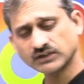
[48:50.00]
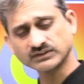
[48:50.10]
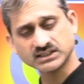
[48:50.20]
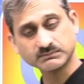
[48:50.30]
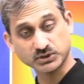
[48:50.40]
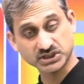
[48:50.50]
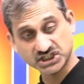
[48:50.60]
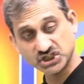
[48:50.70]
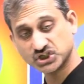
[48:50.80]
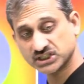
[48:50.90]
this
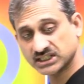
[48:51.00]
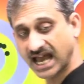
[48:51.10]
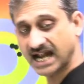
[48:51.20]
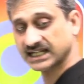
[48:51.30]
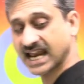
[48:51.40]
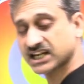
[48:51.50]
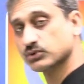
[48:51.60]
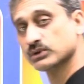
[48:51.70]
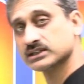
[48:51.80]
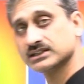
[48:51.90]
precision and
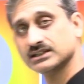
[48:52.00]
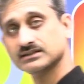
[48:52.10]
accuracy?